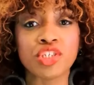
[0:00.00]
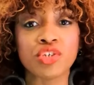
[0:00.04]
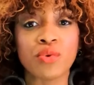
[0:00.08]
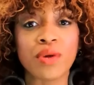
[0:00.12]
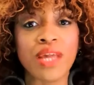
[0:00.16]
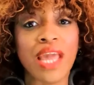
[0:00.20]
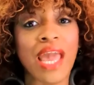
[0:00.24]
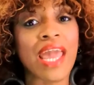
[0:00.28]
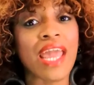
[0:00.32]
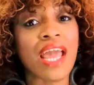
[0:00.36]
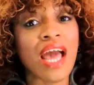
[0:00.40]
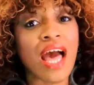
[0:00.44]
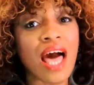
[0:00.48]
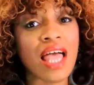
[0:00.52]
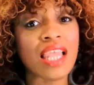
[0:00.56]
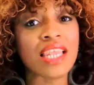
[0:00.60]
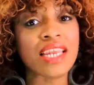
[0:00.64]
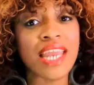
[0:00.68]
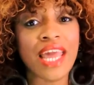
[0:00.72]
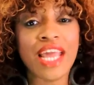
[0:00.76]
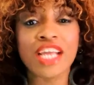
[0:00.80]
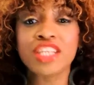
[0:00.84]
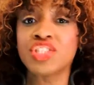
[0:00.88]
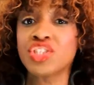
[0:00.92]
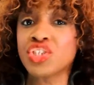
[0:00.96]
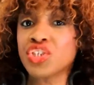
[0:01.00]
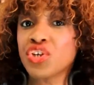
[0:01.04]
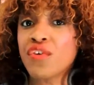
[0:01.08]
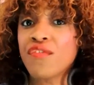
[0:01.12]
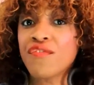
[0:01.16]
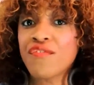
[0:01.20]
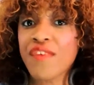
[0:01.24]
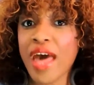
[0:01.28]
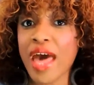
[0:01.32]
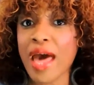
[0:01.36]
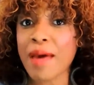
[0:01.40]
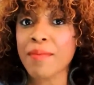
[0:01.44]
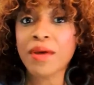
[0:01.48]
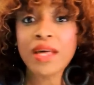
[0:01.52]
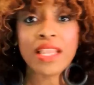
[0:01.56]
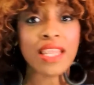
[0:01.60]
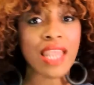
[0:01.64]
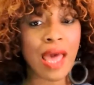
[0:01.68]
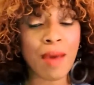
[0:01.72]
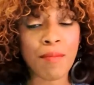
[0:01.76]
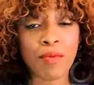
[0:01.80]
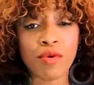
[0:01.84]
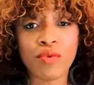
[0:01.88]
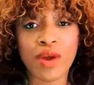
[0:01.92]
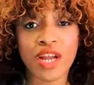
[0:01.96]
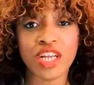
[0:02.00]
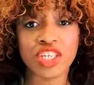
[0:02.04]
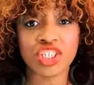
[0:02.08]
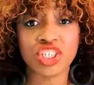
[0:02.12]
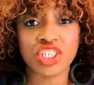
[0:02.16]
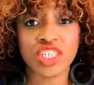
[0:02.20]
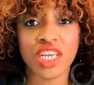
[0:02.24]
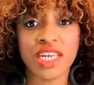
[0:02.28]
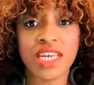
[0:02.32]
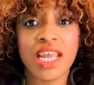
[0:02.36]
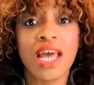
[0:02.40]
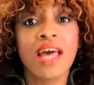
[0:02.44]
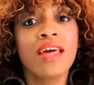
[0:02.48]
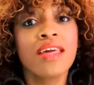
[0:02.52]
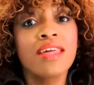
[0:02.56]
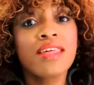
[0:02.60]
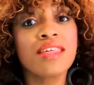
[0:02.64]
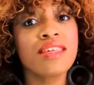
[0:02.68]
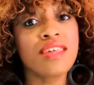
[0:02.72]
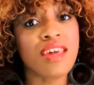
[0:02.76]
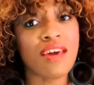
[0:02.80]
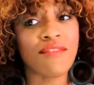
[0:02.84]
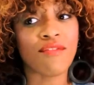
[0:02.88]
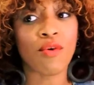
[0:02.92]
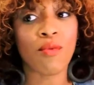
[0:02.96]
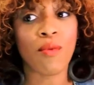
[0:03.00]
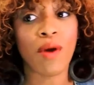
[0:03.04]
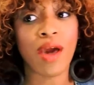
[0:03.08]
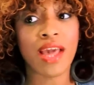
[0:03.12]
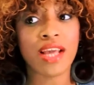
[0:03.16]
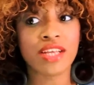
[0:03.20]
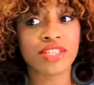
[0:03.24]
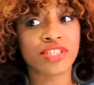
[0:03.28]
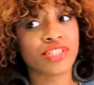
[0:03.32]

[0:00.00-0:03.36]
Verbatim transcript: doing a holiday 2 Fab collaboration giveaway.